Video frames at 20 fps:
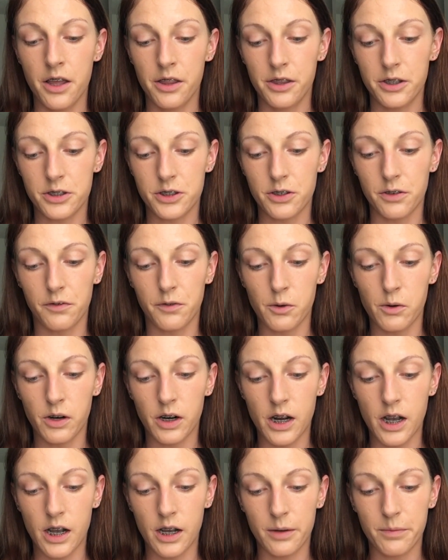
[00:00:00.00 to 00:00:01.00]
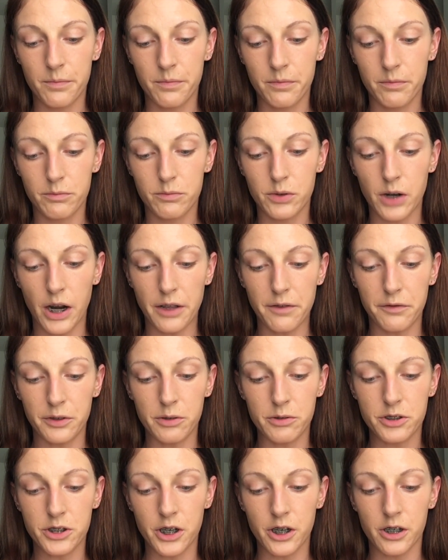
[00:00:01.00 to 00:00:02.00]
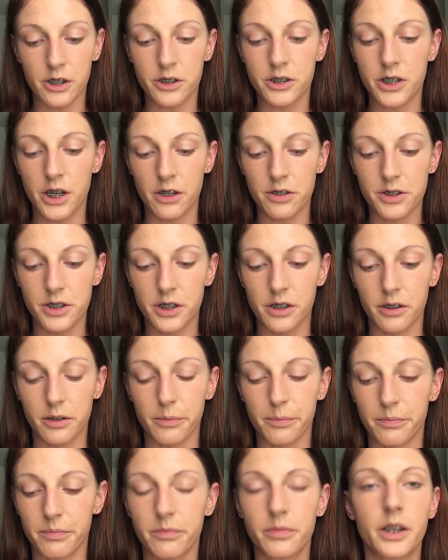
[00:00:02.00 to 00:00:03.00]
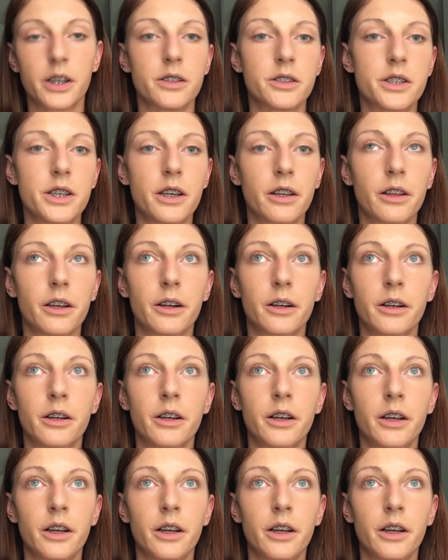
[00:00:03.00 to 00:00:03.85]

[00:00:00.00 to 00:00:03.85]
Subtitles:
The Sephora Bright Future Gel Serum Concealer.